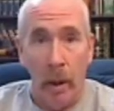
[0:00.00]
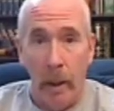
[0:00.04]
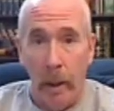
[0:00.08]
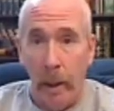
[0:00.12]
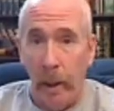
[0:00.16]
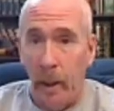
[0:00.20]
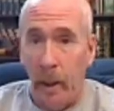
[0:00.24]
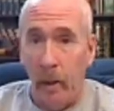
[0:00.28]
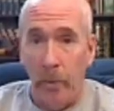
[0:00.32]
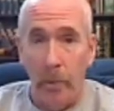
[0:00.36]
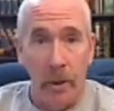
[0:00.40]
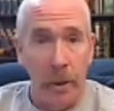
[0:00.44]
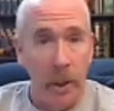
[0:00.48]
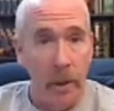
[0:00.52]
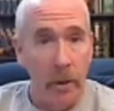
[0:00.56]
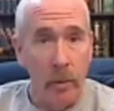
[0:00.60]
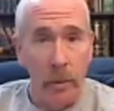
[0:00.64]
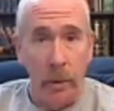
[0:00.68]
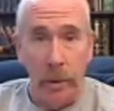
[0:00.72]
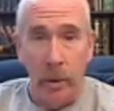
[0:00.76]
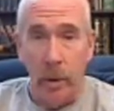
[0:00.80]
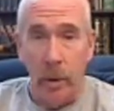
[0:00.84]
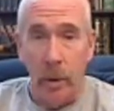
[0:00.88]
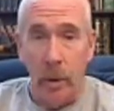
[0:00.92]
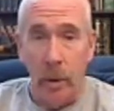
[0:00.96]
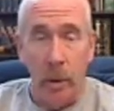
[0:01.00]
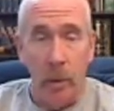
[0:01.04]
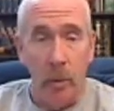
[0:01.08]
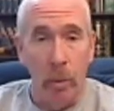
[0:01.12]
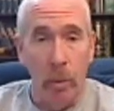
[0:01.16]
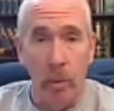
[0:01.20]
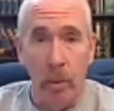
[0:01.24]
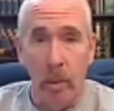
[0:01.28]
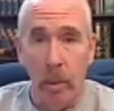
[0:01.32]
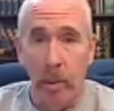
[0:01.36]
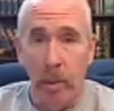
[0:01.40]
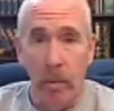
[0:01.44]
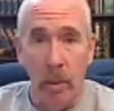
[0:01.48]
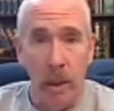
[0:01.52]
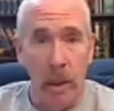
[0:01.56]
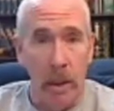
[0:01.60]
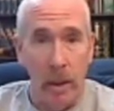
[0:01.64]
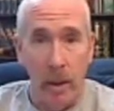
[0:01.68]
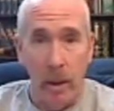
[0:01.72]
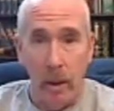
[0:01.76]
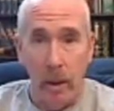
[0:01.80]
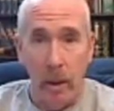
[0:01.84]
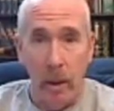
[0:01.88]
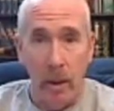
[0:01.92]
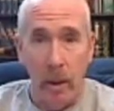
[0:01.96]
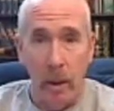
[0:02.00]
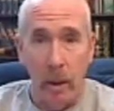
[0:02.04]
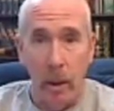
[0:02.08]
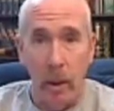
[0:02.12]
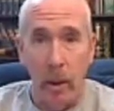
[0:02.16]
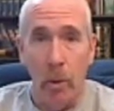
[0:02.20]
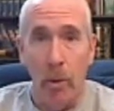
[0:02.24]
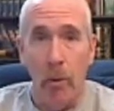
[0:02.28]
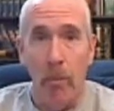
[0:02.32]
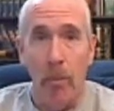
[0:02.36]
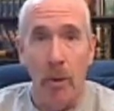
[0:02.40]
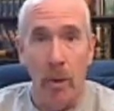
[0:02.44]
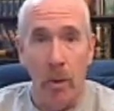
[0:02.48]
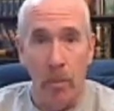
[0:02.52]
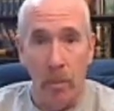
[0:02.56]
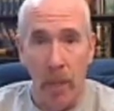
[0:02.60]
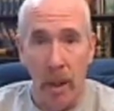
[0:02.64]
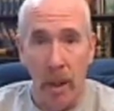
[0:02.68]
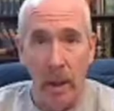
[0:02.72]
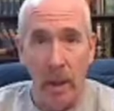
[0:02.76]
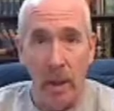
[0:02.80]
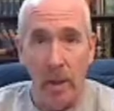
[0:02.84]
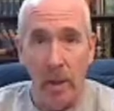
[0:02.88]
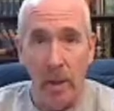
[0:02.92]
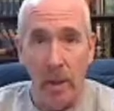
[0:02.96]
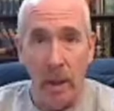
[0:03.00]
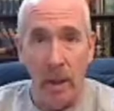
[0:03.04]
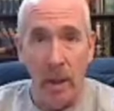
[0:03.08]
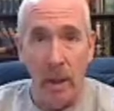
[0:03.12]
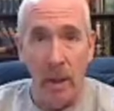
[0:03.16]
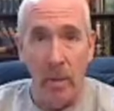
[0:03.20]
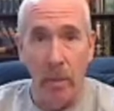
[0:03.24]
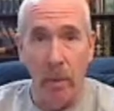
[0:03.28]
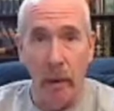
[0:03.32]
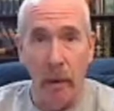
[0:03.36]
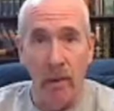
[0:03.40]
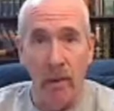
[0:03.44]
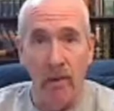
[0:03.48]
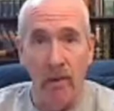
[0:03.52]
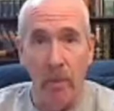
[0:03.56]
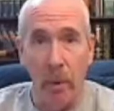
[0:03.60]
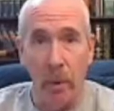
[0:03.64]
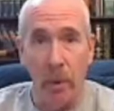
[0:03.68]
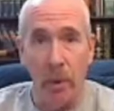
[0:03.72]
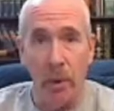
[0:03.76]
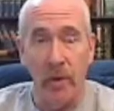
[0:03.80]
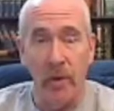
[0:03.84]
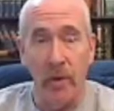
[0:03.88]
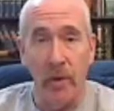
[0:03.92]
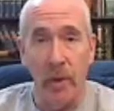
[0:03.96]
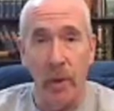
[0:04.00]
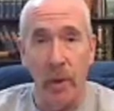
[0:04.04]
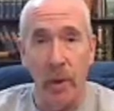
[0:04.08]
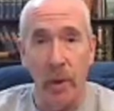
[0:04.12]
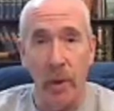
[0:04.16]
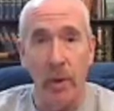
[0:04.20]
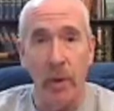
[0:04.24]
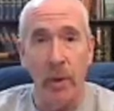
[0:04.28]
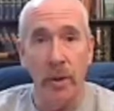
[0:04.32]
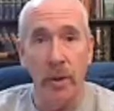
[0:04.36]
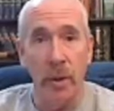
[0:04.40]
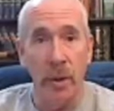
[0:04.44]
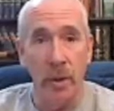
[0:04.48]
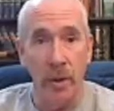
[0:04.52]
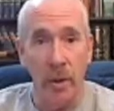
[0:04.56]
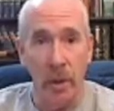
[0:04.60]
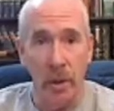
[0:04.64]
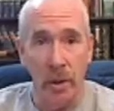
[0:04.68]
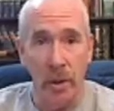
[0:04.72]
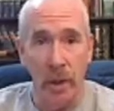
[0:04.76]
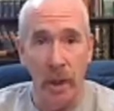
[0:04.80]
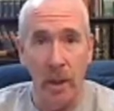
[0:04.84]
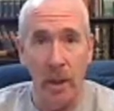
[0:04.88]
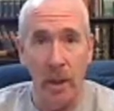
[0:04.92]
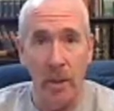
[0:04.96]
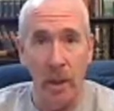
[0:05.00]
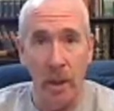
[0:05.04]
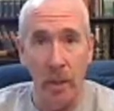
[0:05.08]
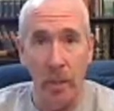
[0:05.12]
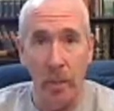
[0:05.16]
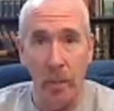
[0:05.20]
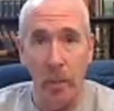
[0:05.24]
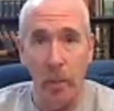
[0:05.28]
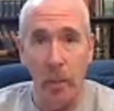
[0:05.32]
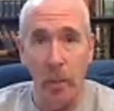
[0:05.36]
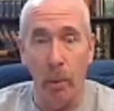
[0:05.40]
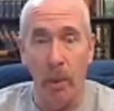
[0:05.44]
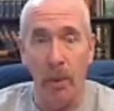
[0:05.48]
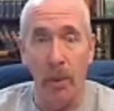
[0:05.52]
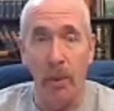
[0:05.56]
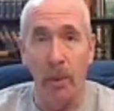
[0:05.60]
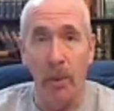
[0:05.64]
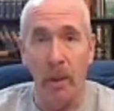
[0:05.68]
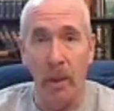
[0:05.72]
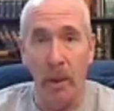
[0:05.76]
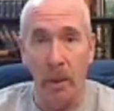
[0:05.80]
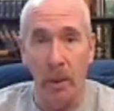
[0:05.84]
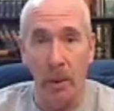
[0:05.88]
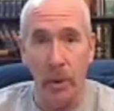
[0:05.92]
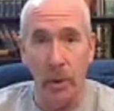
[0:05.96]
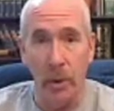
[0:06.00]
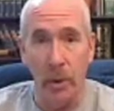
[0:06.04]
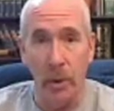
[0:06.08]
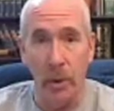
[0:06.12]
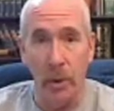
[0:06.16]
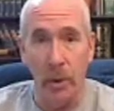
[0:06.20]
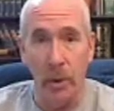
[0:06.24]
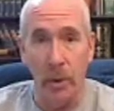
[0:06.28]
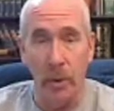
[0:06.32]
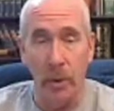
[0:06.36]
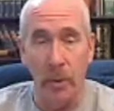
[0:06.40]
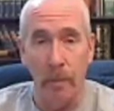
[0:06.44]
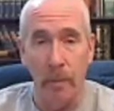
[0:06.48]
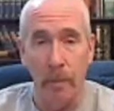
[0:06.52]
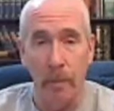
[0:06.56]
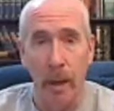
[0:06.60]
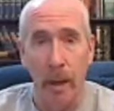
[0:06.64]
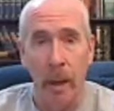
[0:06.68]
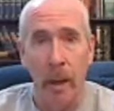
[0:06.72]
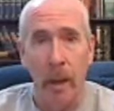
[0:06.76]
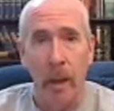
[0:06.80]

And I'm telling you, you would be amazed. You would be amazed at the amount of false information that is contained in these reports about consumers.